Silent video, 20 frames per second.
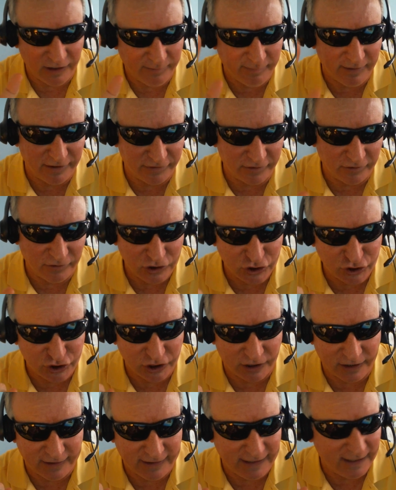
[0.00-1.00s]
They basically
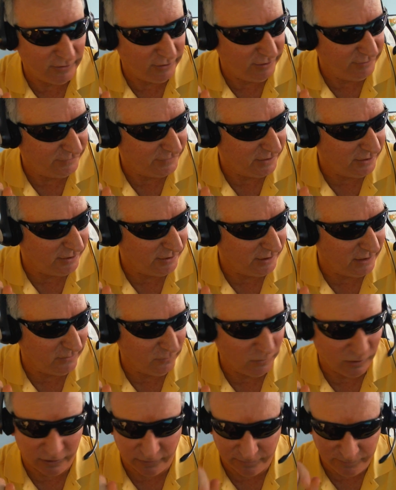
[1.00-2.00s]
shut it down and said, all right,
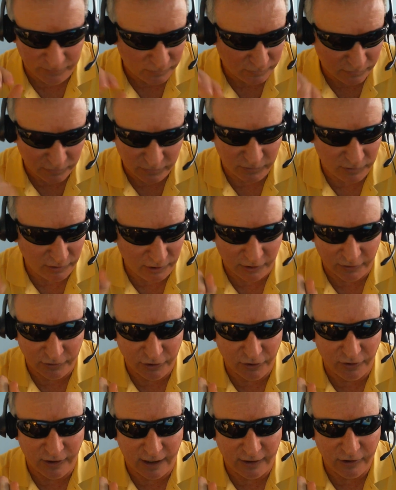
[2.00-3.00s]
well,
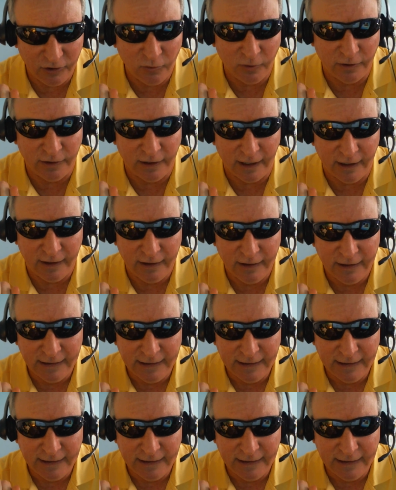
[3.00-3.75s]
you're not doing that.